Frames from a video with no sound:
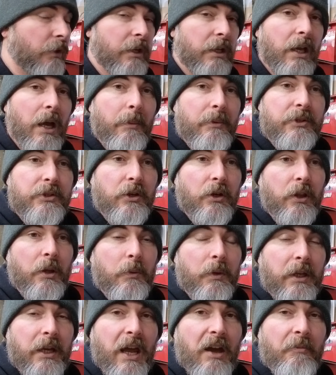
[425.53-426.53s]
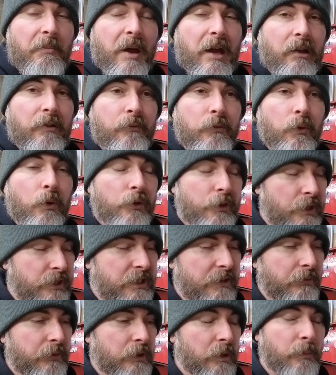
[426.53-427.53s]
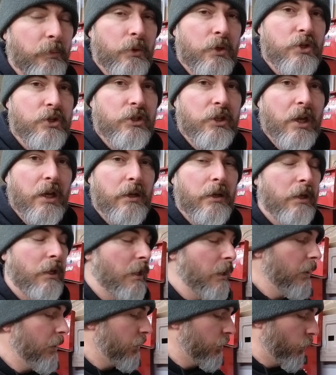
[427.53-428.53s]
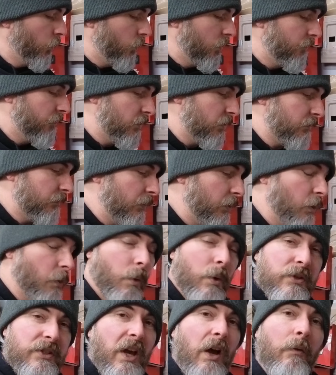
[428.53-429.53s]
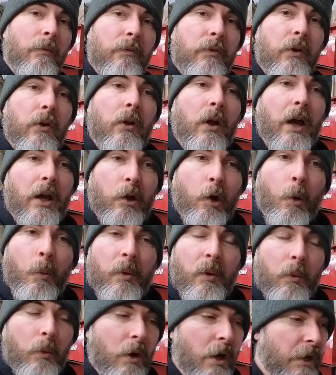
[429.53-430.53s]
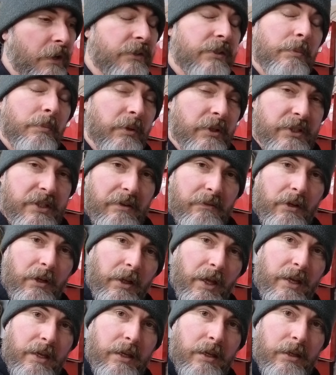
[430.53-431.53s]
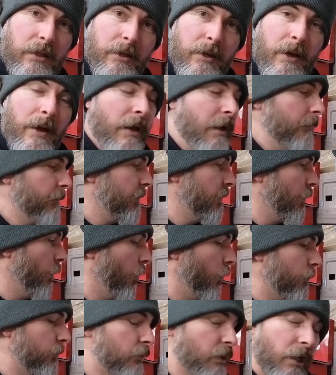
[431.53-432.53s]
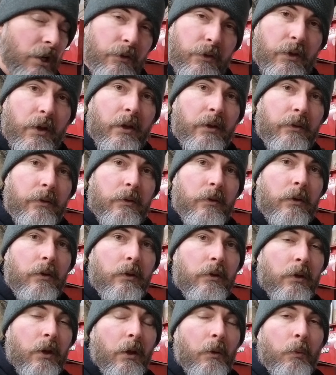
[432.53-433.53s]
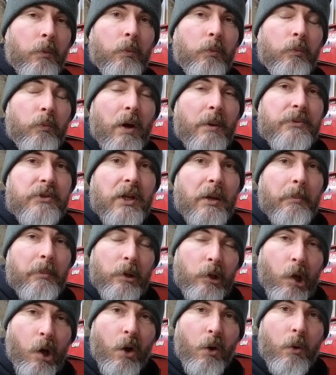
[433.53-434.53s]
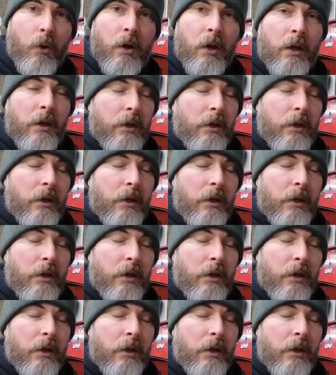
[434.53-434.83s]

any commentary that we can have back and forth, I definitely appreciate. If this video was helpful, I hope it was. Please give it a like. Check out the website below.